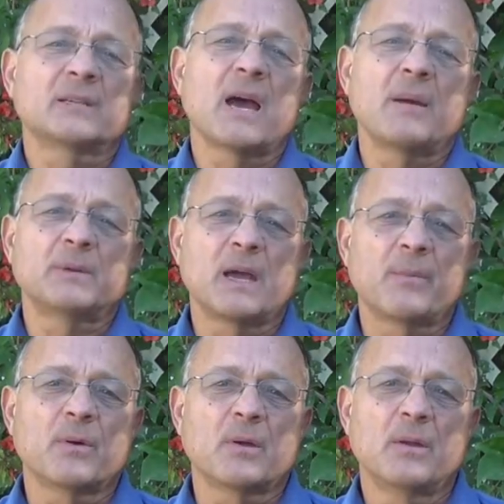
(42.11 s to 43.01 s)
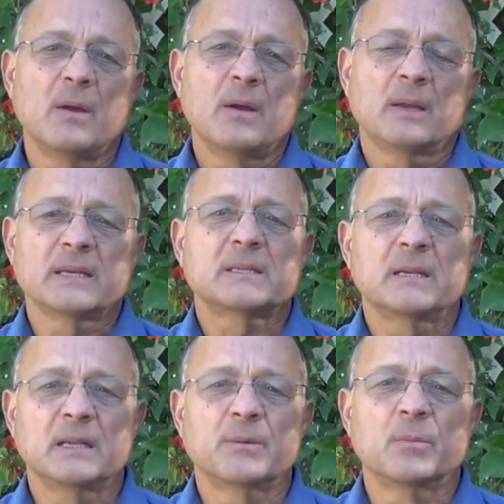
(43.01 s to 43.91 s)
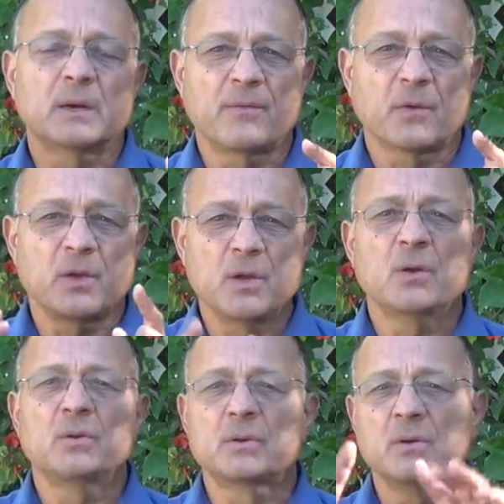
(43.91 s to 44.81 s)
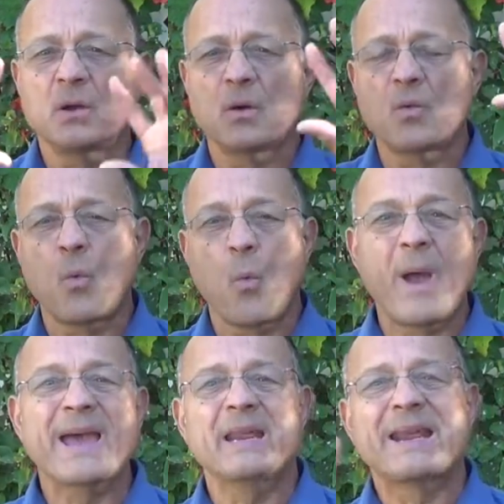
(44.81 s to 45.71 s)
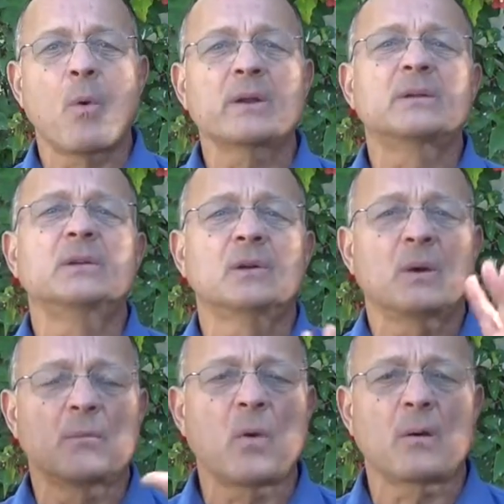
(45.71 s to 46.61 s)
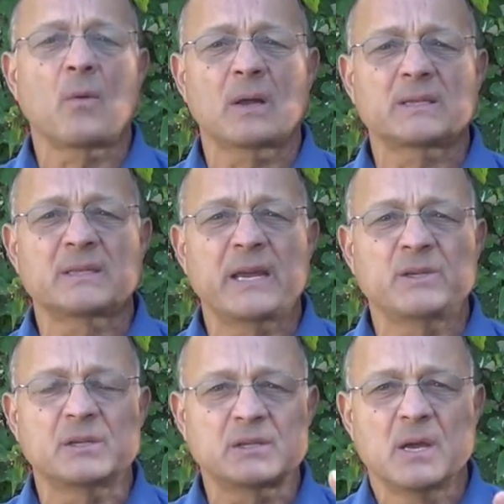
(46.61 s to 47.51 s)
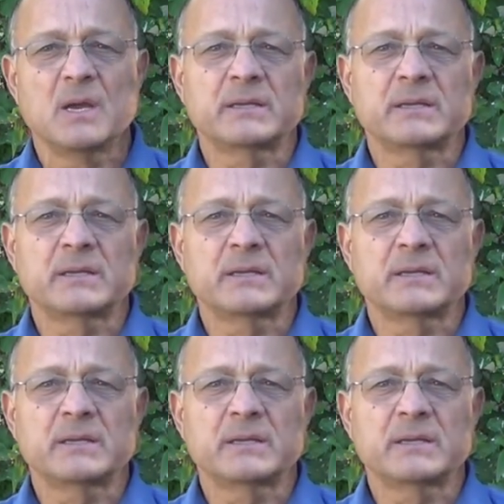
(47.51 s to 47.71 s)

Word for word: a timetable listed in the book for you to know when and what to do at what stages